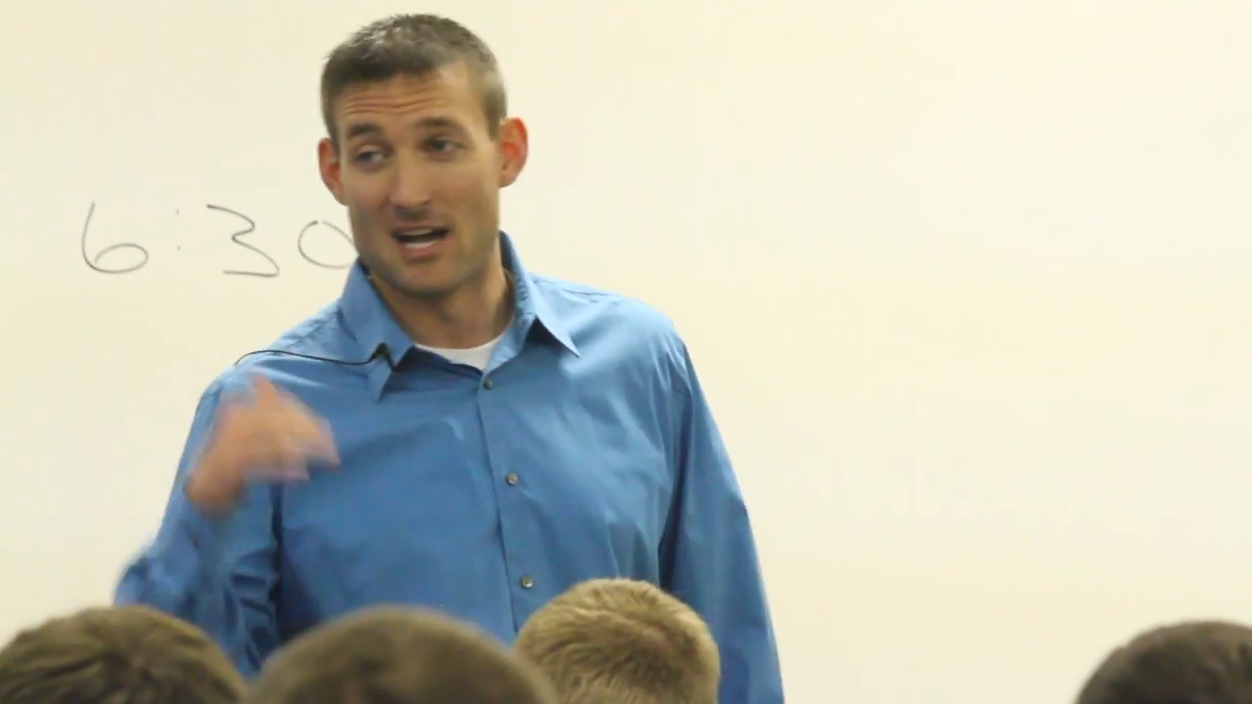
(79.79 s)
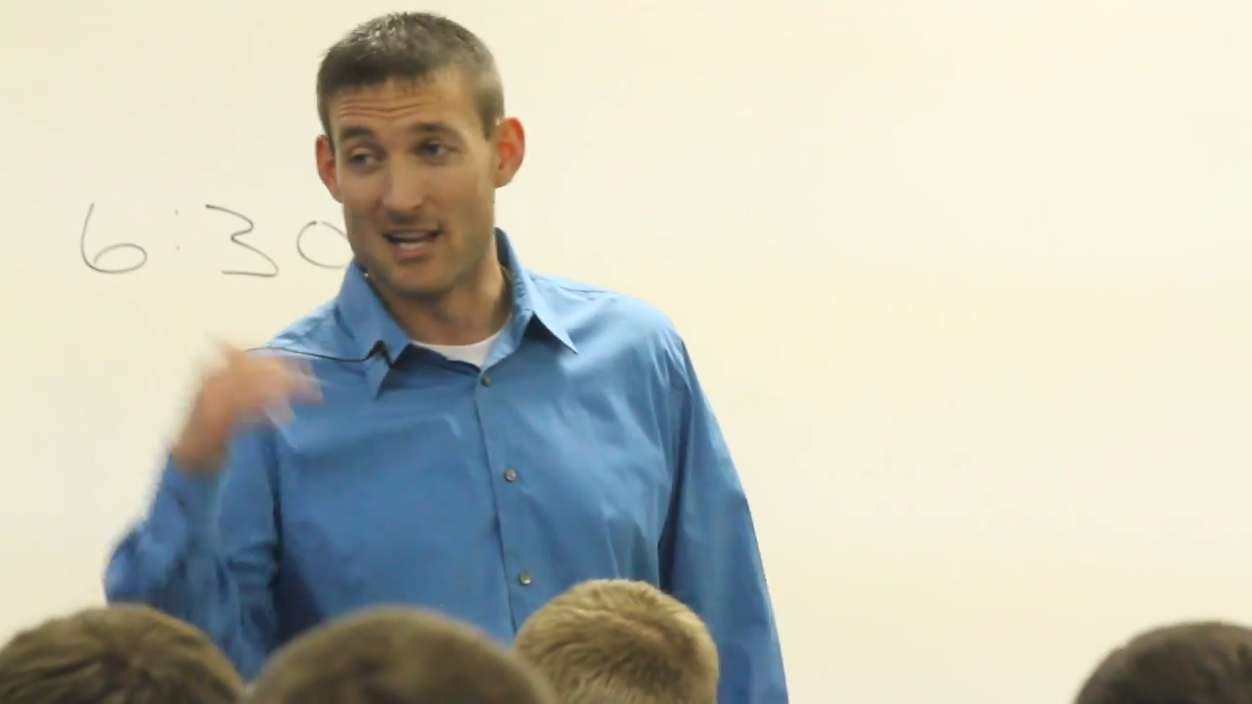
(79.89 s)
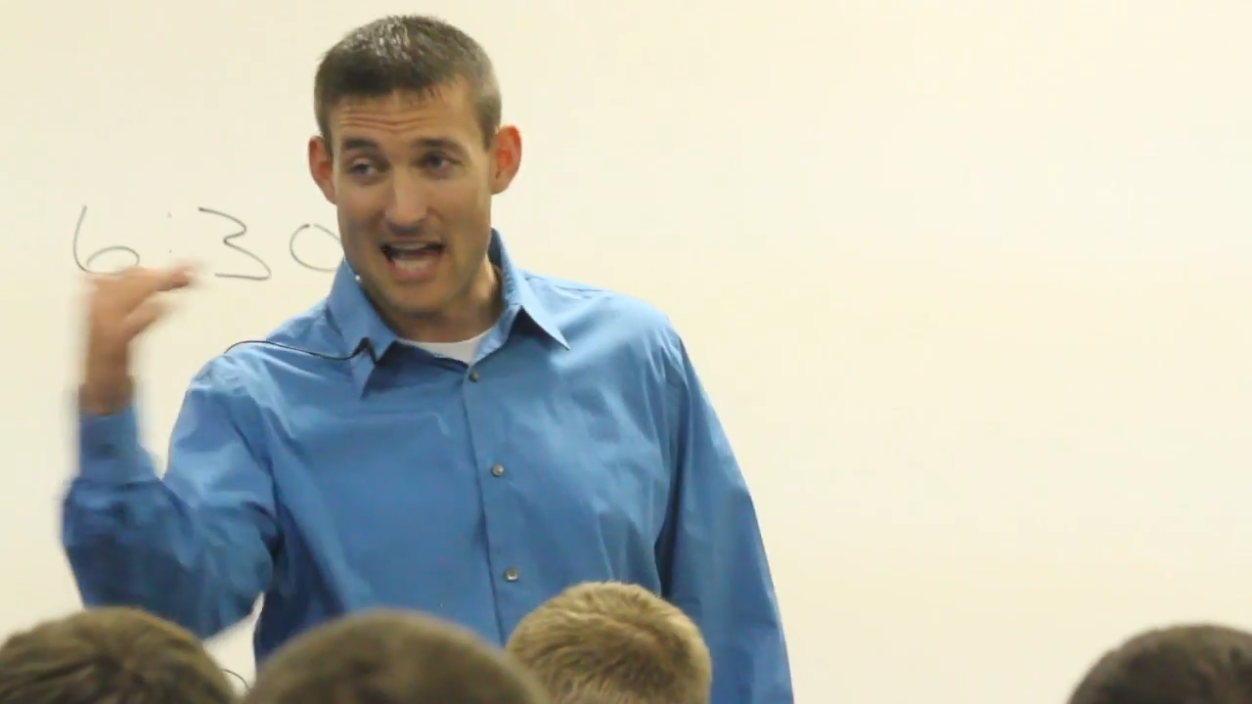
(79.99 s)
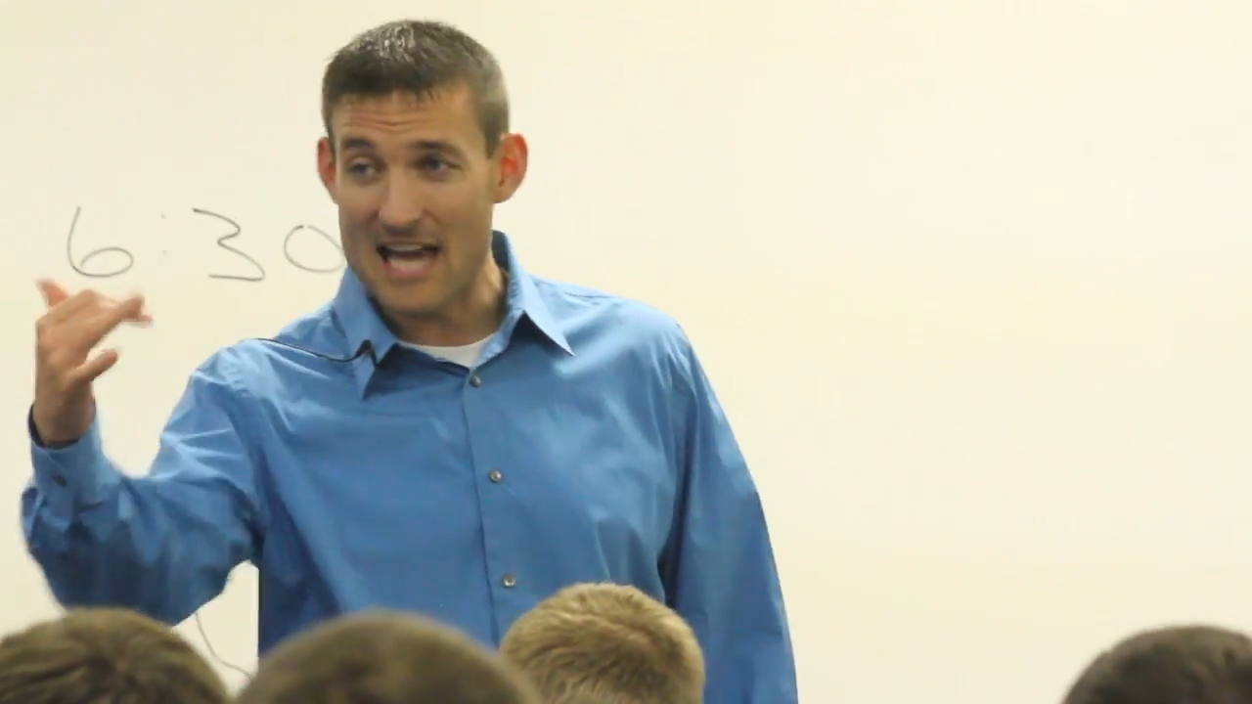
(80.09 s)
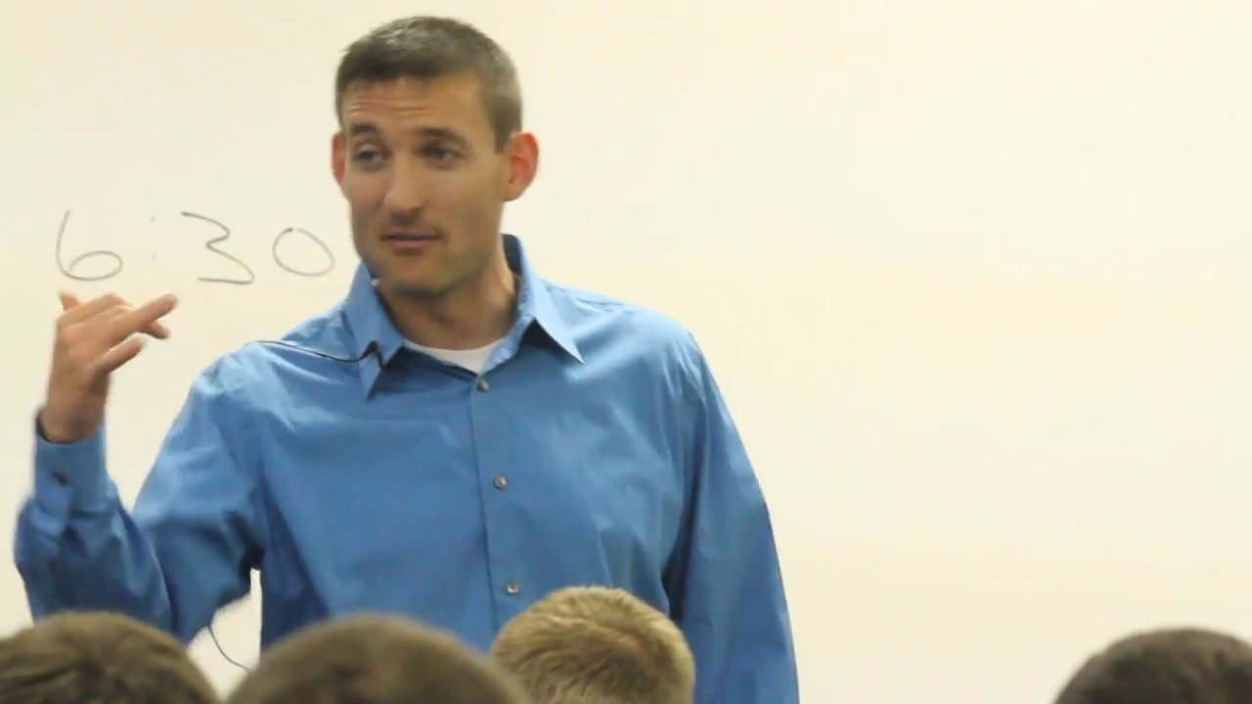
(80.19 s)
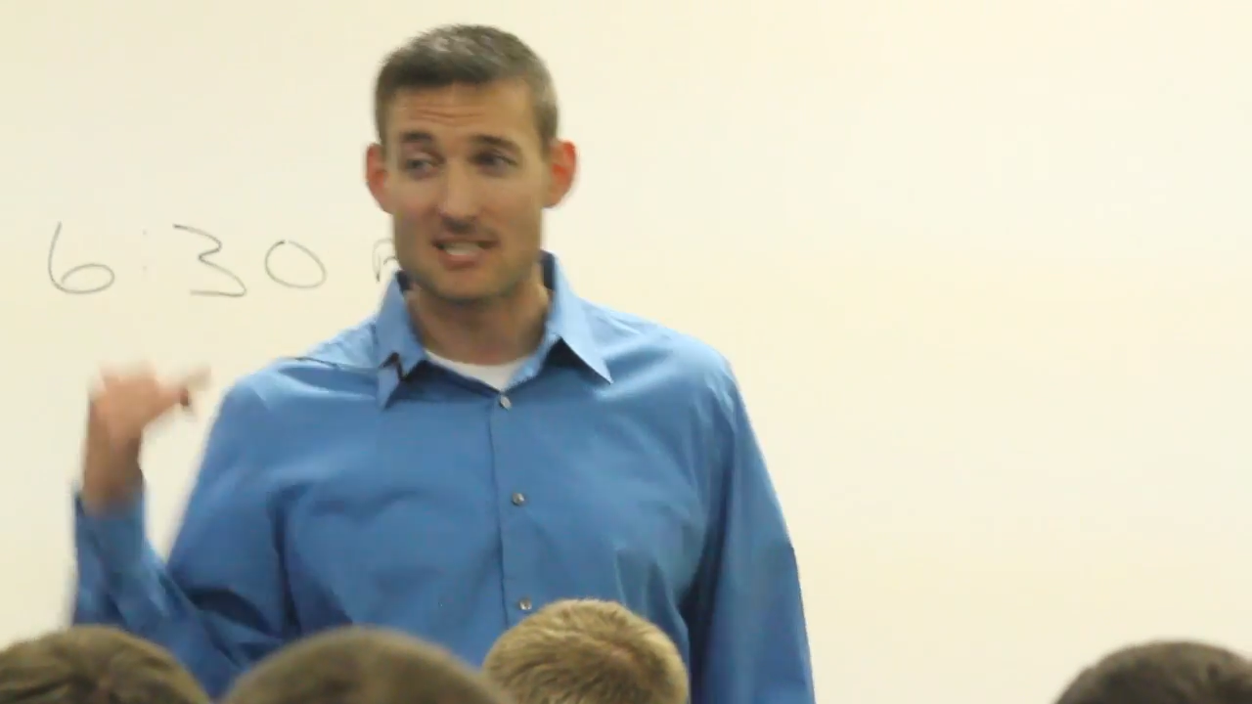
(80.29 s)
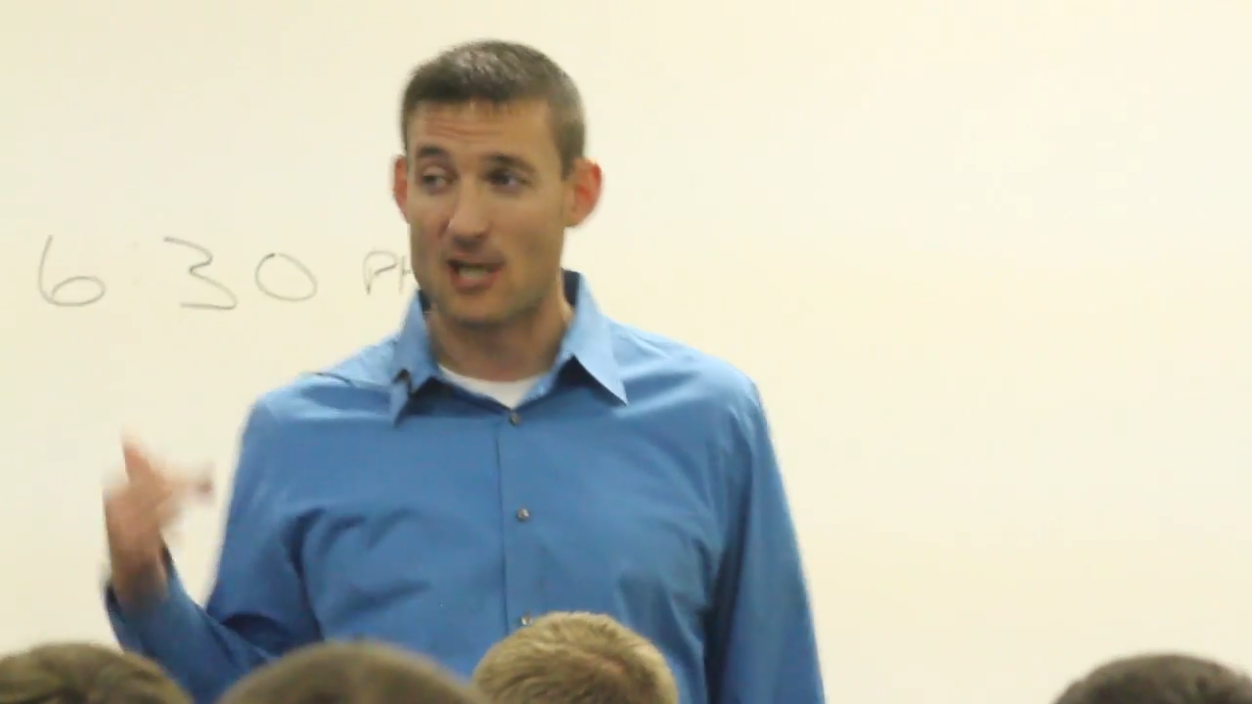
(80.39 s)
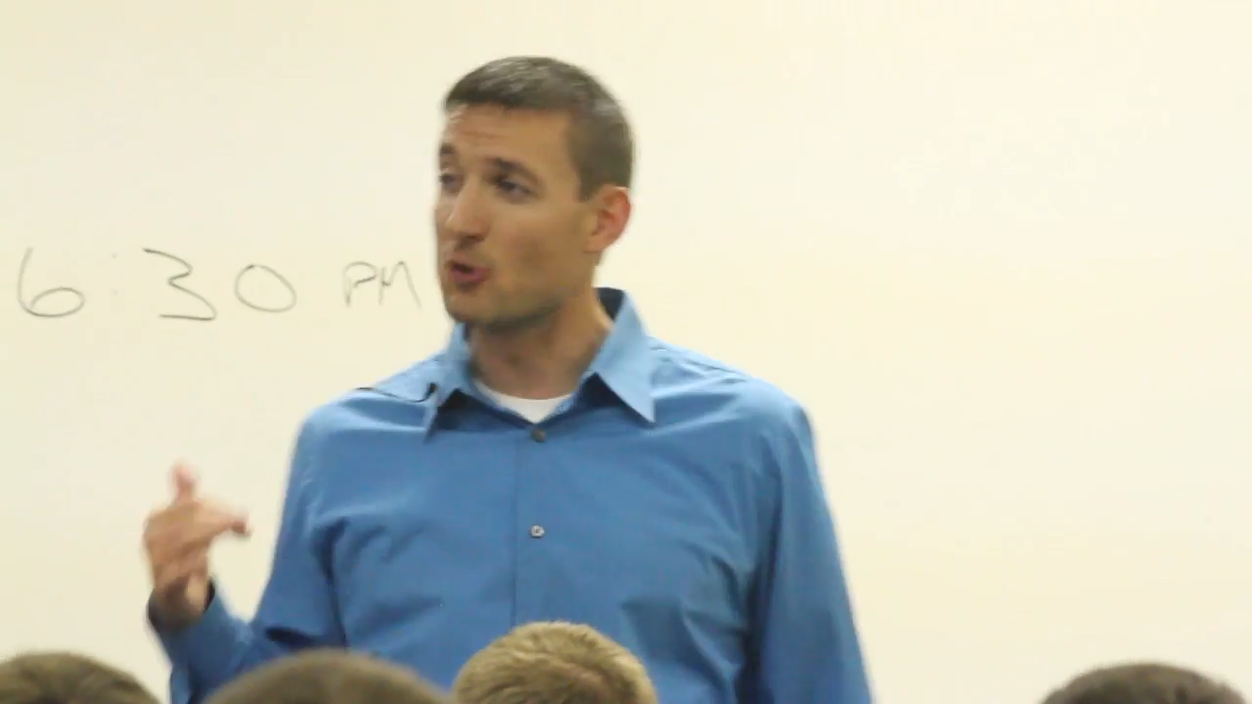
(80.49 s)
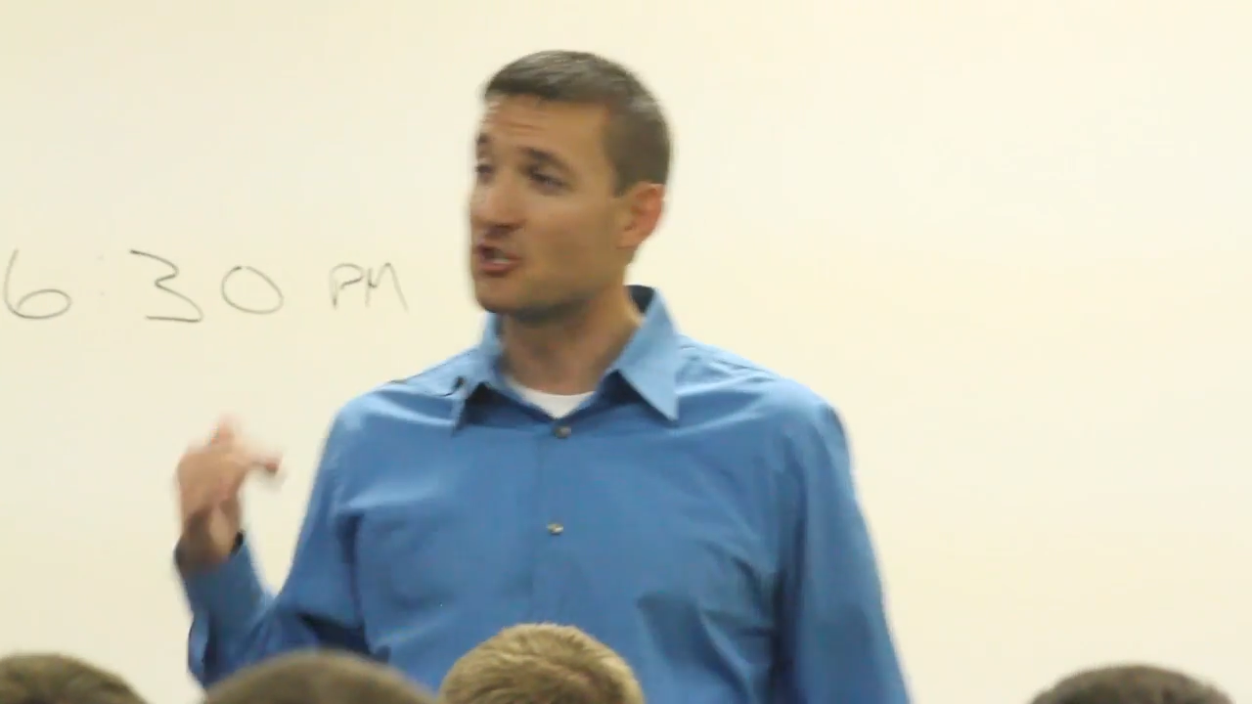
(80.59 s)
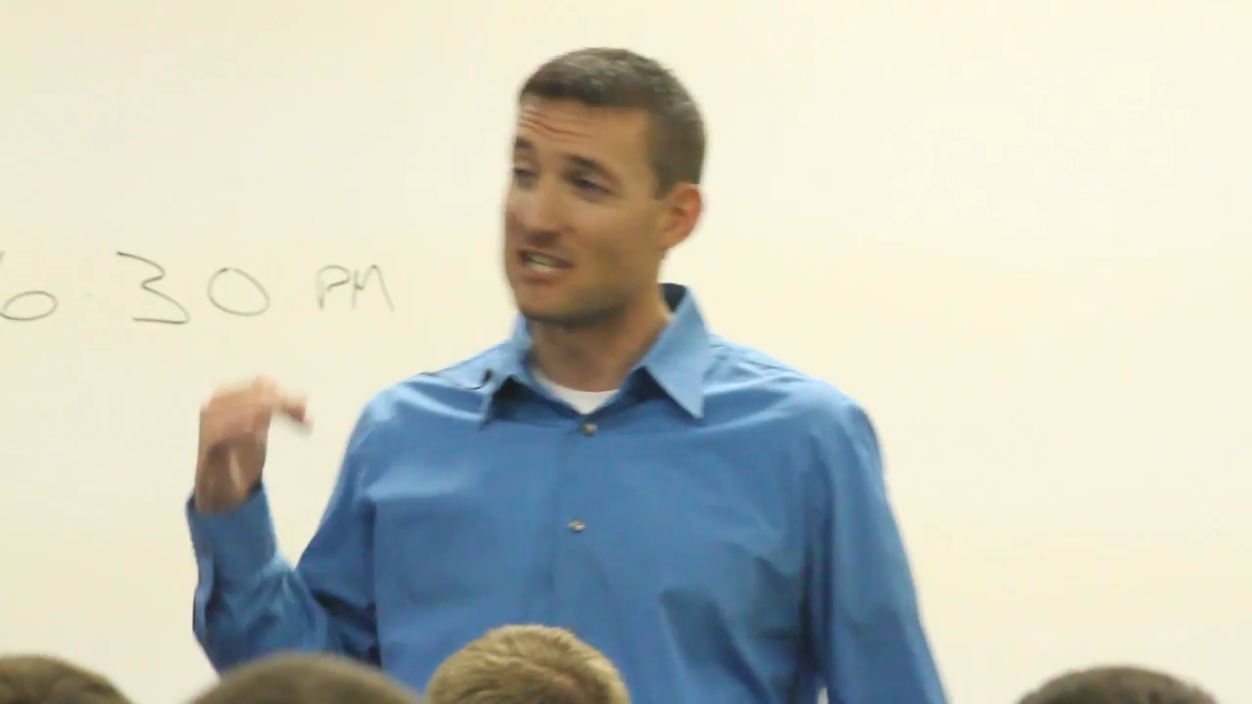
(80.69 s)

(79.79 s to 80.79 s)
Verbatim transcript: A lot of us coached